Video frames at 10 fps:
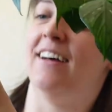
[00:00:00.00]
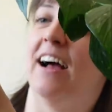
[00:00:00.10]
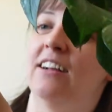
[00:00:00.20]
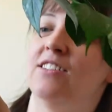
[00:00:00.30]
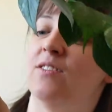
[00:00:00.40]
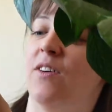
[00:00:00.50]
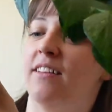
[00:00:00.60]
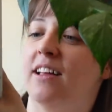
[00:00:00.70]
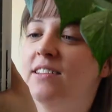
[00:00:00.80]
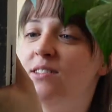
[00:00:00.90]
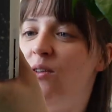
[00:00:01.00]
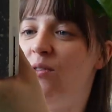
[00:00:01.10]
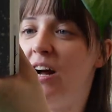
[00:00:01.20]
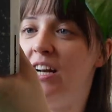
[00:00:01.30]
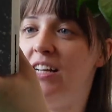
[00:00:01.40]
I just found that so
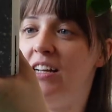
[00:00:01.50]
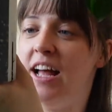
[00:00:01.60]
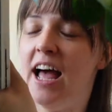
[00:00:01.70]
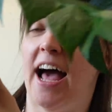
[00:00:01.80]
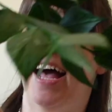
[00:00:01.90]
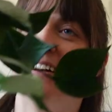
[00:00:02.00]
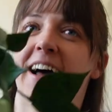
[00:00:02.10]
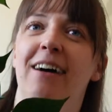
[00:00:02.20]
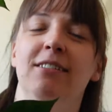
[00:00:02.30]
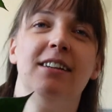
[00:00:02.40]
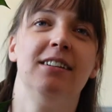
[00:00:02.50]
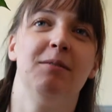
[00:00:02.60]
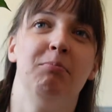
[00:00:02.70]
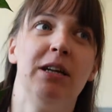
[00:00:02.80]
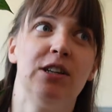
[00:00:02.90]
funny. And how did
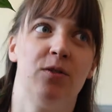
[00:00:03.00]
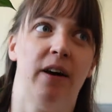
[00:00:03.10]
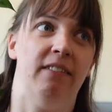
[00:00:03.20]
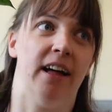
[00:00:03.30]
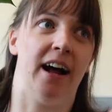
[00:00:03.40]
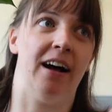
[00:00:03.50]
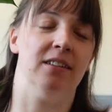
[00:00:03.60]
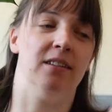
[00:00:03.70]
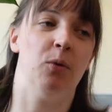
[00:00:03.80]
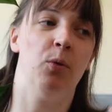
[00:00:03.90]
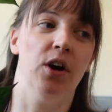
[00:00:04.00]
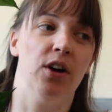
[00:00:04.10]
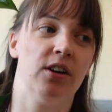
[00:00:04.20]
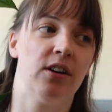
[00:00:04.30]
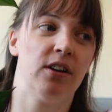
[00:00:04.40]
Mitch found that out at
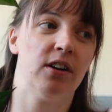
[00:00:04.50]
work?